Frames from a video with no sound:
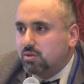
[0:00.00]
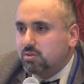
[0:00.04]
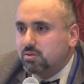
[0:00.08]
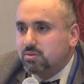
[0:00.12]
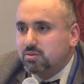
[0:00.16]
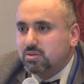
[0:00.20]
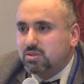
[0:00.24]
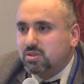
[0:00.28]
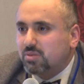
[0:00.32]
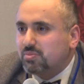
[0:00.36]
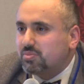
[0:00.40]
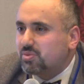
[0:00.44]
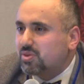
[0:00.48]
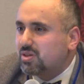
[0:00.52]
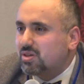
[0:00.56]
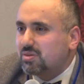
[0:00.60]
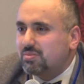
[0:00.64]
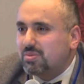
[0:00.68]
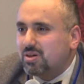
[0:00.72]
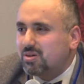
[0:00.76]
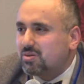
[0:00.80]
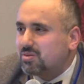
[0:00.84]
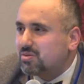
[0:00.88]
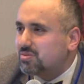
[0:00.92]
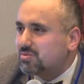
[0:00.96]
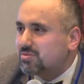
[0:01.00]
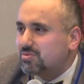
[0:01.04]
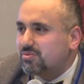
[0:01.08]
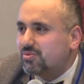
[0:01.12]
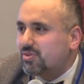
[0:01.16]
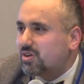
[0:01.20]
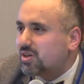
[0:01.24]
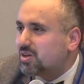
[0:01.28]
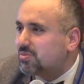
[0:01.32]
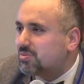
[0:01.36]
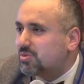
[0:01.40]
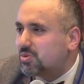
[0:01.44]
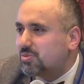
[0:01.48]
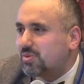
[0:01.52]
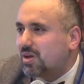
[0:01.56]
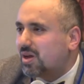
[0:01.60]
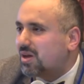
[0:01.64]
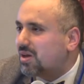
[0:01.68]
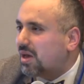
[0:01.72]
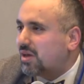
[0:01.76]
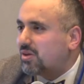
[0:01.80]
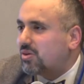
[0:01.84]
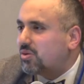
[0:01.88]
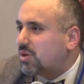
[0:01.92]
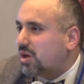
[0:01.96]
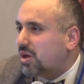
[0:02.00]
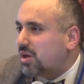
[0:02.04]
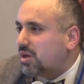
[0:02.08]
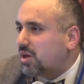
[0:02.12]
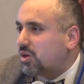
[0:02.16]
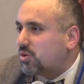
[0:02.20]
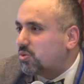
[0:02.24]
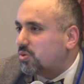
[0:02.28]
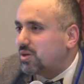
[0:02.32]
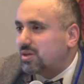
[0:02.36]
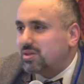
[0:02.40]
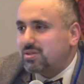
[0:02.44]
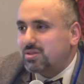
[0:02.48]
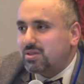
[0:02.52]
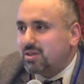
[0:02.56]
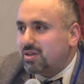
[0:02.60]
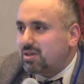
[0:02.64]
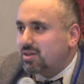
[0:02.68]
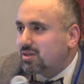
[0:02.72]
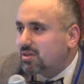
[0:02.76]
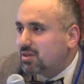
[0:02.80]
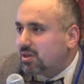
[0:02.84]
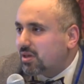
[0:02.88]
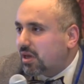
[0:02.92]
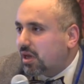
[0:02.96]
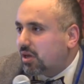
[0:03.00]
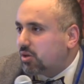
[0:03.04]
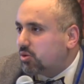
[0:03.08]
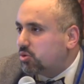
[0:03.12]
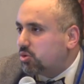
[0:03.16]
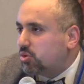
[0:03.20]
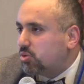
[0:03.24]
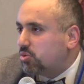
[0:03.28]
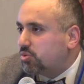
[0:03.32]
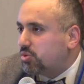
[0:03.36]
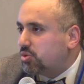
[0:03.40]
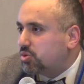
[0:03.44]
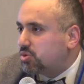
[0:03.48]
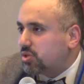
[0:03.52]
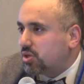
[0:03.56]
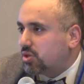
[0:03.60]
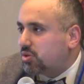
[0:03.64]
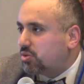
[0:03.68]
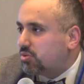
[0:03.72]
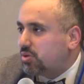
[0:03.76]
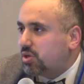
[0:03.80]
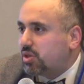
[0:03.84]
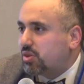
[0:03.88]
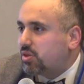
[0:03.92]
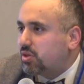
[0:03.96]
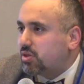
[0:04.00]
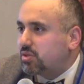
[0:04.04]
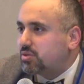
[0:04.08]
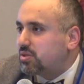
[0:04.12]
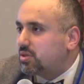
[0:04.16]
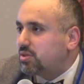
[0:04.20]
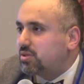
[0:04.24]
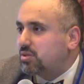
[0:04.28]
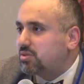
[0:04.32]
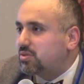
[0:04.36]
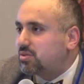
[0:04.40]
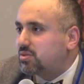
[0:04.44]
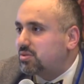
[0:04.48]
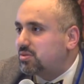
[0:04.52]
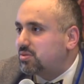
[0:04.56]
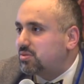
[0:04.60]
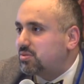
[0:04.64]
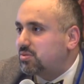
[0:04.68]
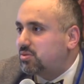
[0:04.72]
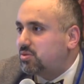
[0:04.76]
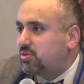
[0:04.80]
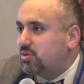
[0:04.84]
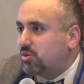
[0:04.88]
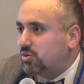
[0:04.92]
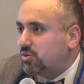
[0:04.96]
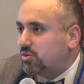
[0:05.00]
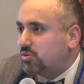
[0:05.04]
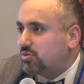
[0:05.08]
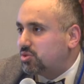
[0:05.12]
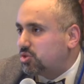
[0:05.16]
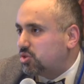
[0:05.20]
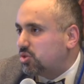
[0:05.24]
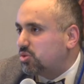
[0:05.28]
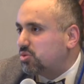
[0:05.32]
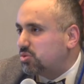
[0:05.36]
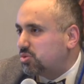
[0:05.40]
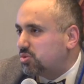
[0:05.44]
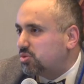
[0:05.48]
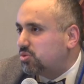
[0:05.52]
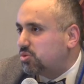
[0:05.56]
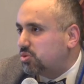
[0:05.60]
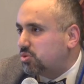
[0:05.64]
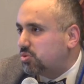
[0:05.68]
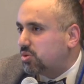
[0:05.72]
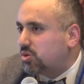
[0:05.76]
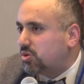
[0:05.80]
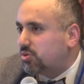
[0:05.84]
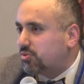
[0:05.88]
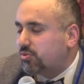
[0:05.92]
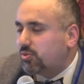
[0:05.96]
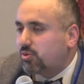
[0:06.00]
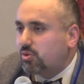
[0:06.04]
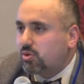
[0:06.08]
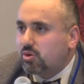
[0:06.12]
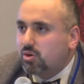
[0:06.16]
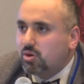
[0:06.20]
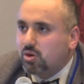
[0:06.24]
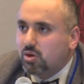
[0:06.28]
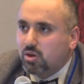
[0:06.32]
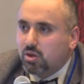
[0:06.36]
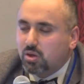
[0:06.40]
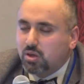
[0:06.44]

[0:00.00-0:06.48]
Something about fibrom. I don't want to say, like, I don't know. There's like three things that it's, you know, shown to work for,